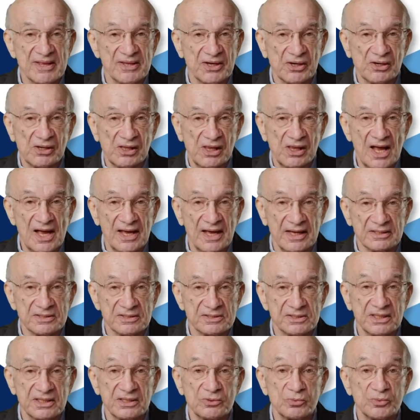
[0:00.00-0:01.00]
their
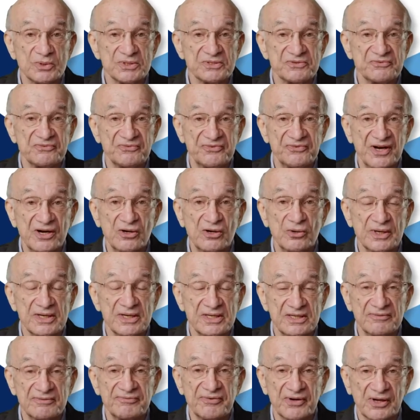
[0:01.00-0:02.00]
clients, it was very
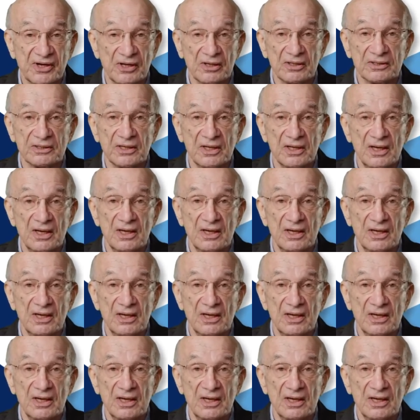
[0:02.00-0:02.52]
difficult